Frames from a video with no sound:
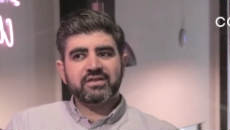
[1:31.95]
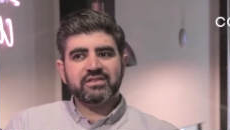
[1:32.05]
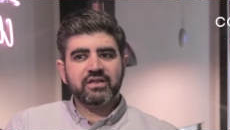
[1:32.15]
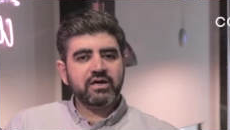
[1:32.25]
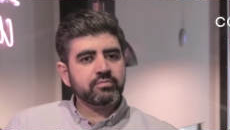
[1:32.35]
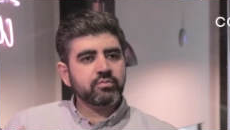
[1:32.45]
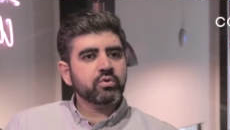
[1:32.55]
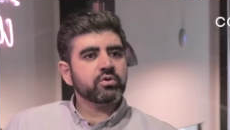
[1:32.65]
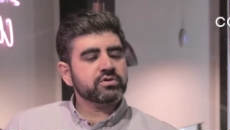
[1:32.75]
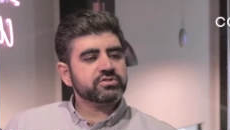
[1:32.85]
a lot
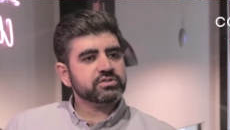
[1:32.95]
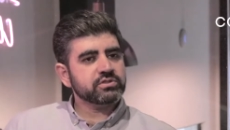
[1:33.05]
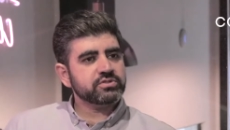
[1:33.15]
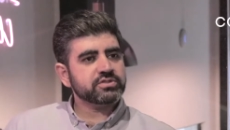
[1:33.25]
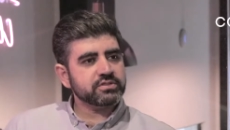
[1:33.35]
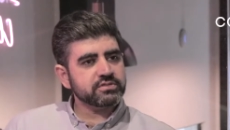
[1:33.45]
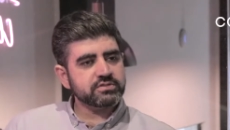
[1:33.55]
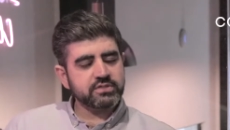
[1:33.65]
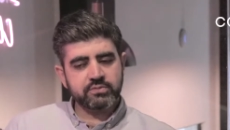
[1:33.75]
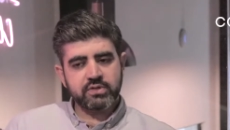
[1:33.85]
more
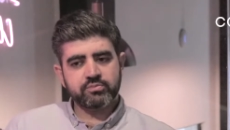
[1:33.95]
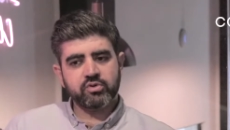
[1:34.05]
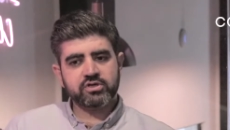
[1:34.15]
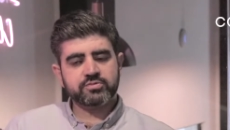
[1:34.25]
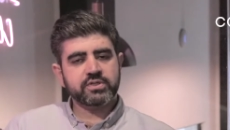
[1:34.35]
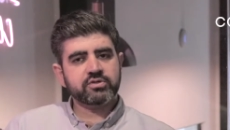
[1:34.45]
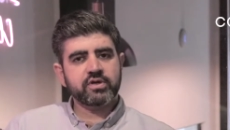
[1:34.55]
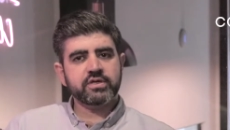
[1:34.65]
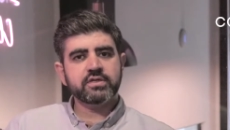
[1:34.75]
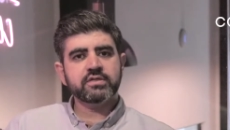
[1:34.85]
solutions and, and products being
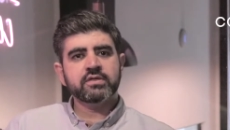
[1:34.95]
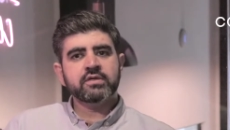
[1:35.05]
created